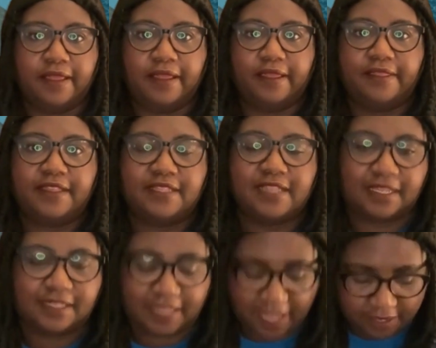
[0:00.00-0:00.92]
This
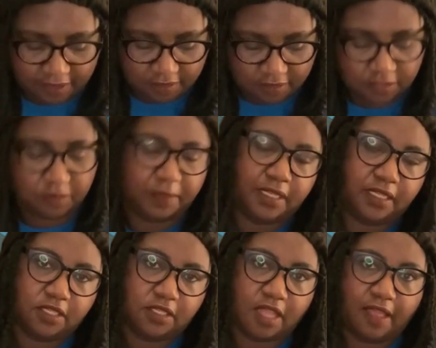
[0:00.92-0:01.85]
next title, Sweet,
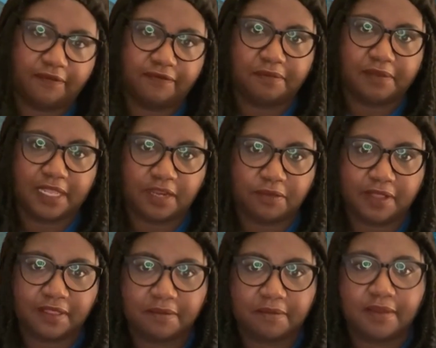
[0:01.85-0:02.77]
Soft, Plenty
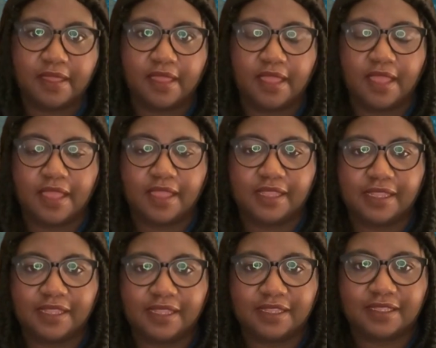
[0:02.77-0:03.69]
Rhythm,
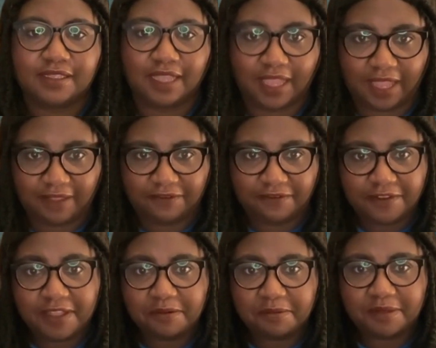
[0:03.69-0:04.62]
is a
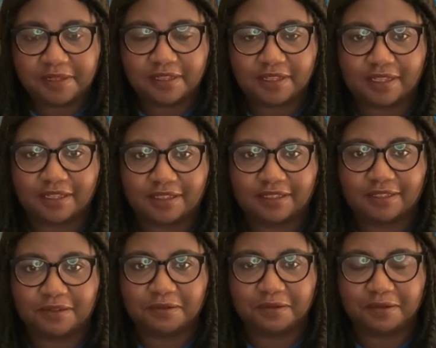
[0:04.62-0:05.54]
fun book
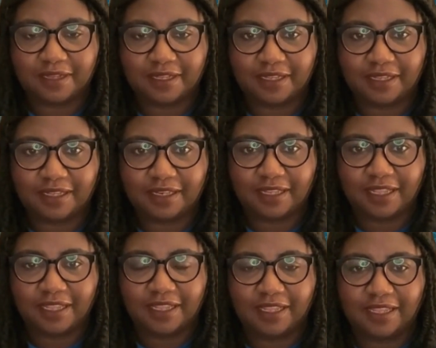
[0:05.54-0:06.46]
to read
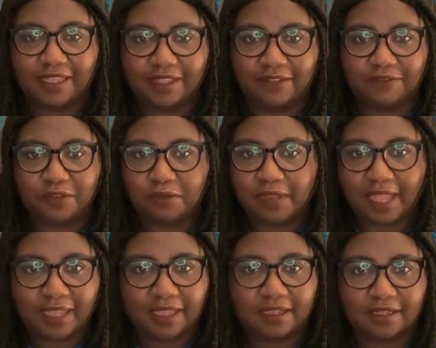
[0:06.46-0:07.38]
if you
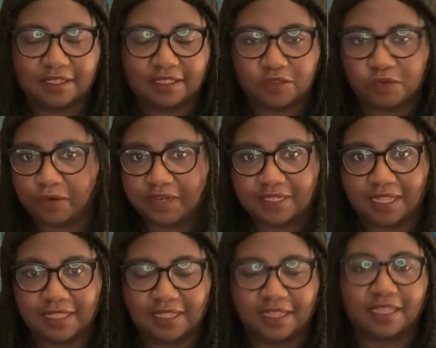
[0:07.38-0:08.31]
like good
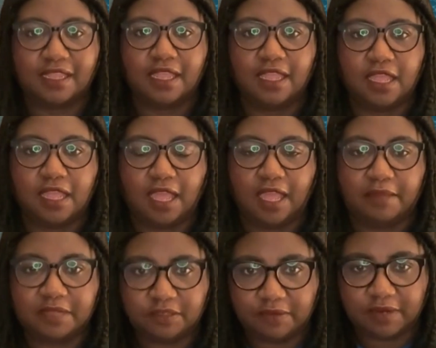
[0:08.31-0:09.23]
storytelling.
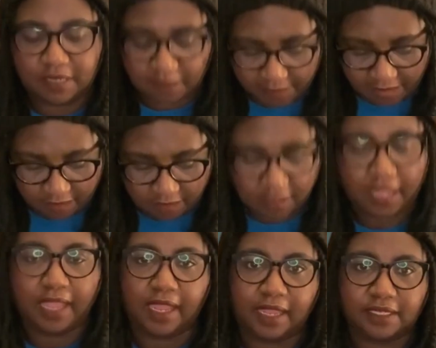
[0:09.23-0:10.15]
It's written about
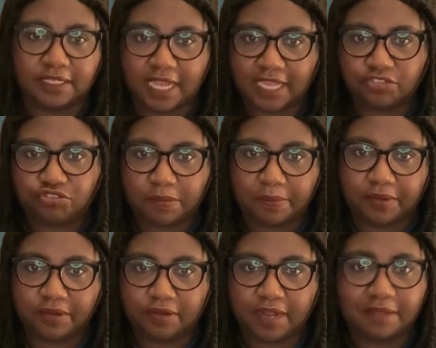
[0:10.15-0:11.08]
a jazz
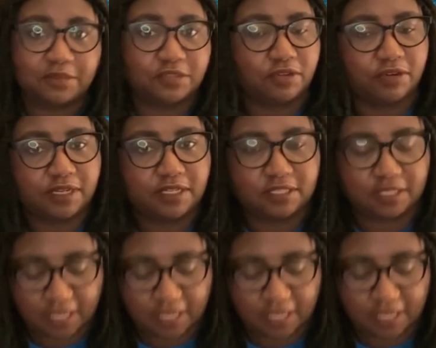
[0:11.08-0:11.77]
trumpeter named Circus